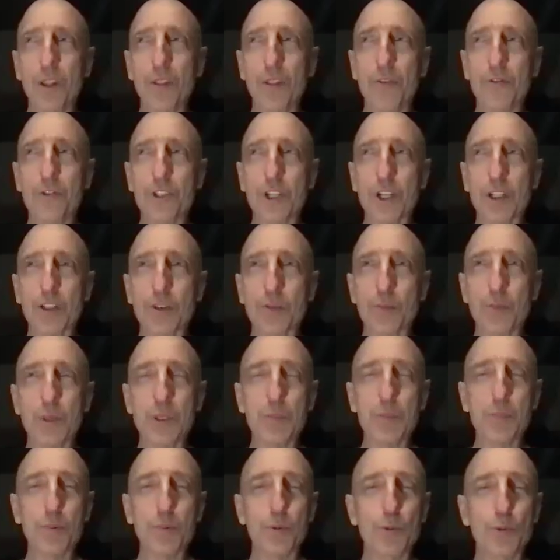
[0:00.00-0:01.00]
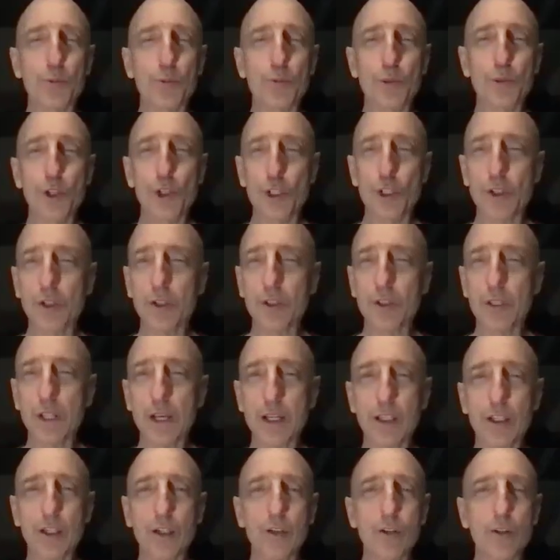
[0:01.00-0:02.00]
with just people who look
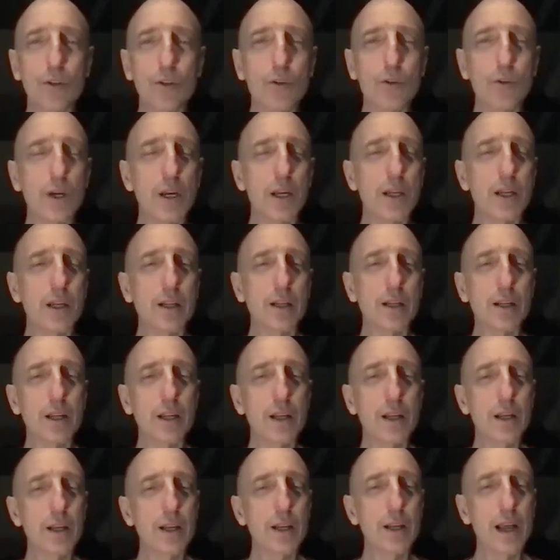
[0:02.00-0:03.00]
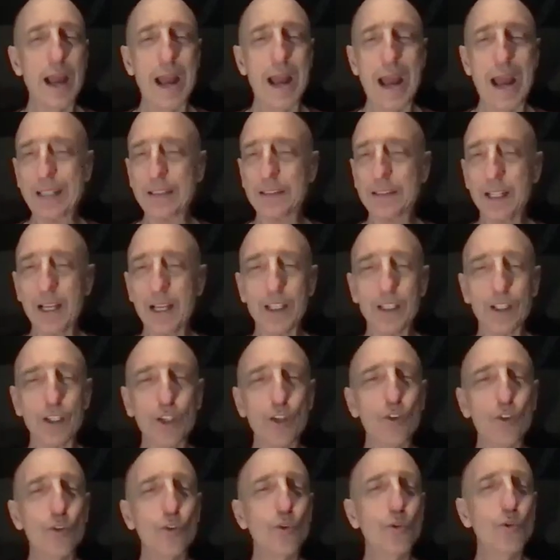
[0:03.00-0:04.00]
like you and act
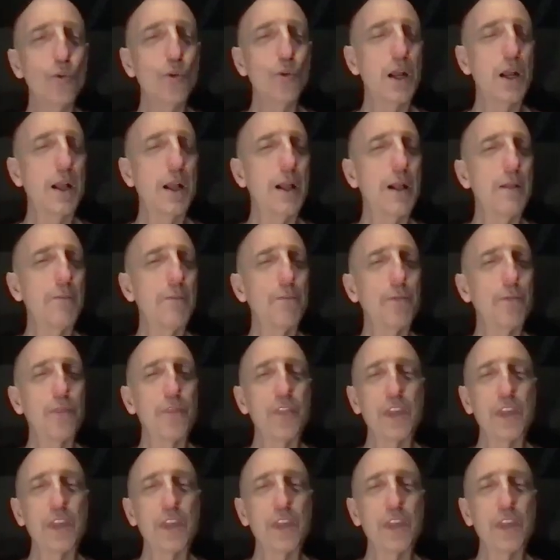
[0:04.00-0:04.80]
like you and